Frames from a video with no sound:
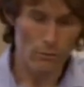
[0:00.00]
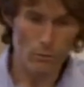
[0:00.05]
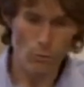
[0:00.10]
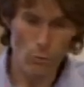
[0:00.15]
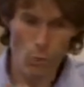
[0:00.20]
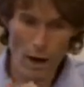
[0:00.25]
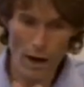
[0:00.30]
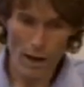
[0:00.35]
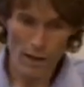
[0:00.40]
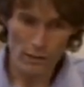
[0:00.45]

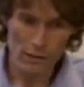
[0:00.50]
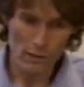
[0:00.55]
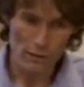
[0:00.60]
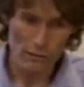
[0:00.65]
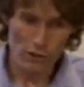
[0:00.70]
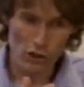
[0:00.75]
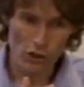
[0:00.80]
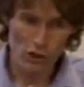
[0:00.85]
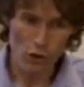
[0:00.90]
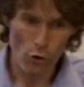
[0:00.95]
ways of
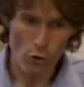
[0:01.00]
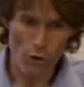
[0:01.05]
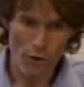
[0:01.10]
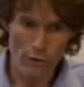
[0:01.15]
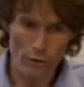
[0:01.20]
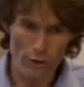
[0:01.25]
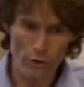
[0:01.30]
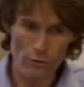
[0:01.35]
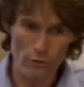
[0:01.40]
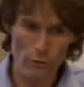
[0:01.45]

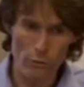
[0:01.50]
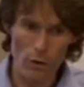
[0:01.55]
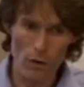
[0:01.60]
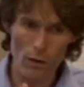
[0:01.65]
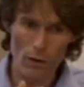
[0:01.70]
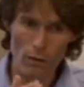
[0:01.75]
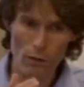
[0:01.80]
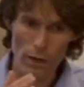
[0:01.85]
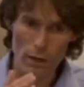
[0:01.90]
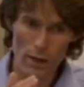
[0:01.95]
ensuring that
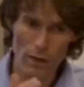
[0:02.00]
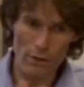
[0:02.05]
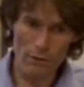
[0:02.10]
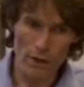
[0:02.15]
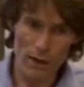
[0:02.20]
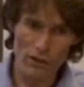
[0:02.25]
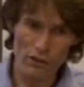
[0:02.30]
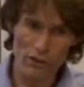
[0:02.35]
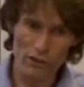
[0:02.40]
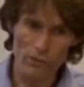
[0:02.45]

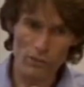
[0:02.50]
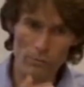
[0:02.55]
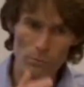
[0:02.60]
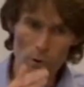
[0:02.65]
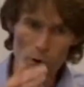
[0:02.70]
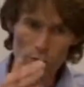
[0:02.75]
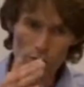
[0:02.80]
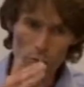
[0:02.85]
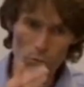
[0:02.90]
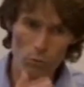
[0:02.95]
innovations that
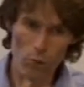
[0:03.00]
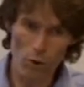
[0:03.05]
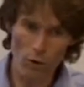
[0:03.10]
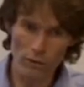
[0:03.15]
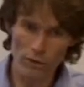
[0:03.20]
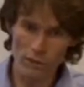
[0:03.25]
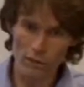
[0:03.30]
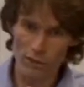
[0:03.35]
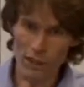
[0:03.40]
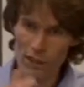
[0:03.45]
move from
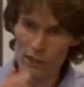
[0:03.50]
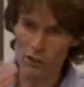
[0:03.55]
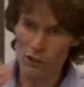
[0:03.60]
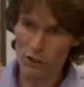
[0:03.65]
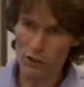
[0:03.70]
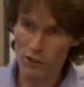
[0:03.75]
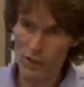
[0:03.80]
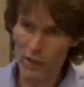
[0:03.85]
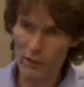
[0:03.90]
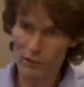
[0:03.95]
one stage
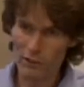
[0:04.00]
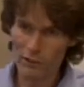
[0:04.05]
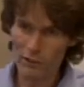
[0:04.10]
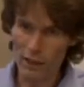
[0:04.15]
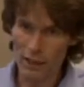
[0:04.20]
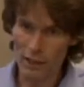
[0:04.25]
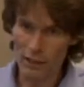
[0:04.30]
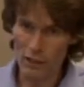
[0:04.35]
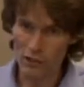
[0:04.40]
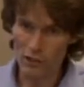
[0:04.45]
to the next
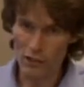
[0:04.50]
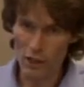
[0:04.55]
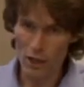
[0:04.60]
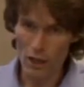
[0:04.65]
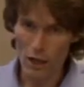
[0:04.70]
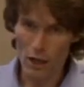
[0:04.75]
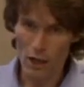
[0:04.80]
stage